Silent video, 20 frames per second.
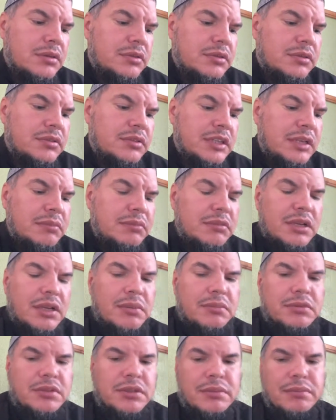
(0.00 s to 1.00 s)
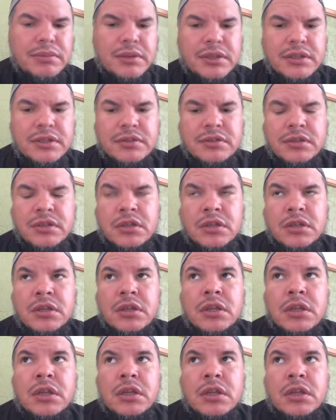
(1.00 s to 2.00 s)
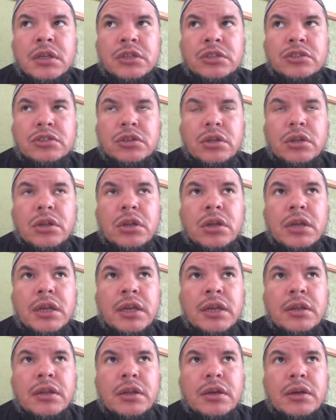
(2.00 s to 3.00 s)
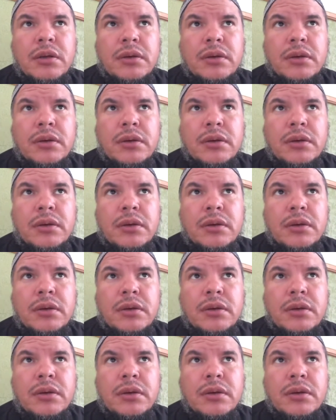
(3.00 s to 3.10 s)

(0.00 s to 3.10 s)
same place, inshallah. And